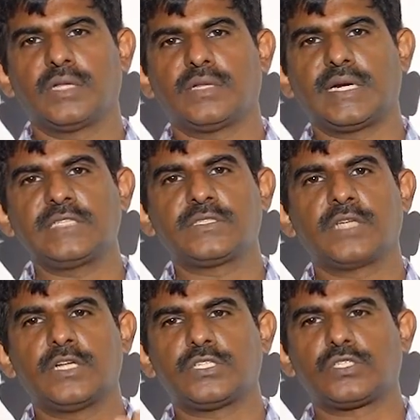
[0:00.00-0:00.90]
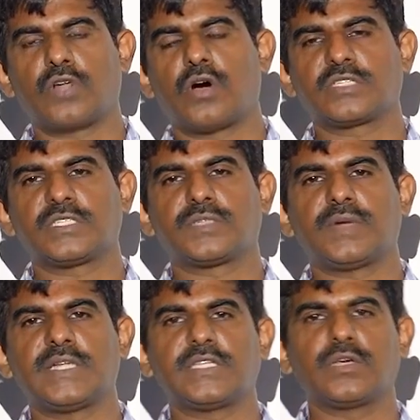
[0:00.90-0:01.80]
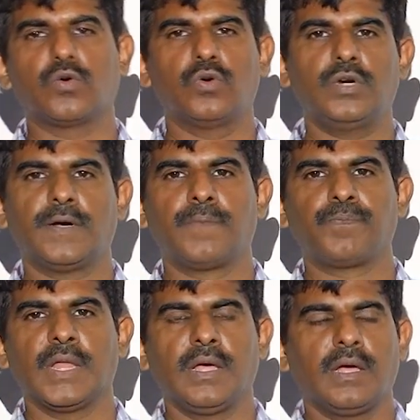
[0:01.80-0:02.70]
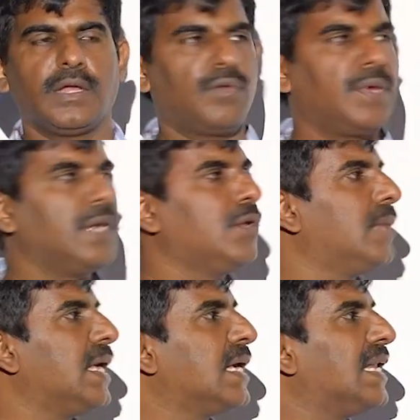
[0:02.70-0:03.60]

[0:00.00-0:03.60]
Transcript: that is stocks as well as the gold. Now when you make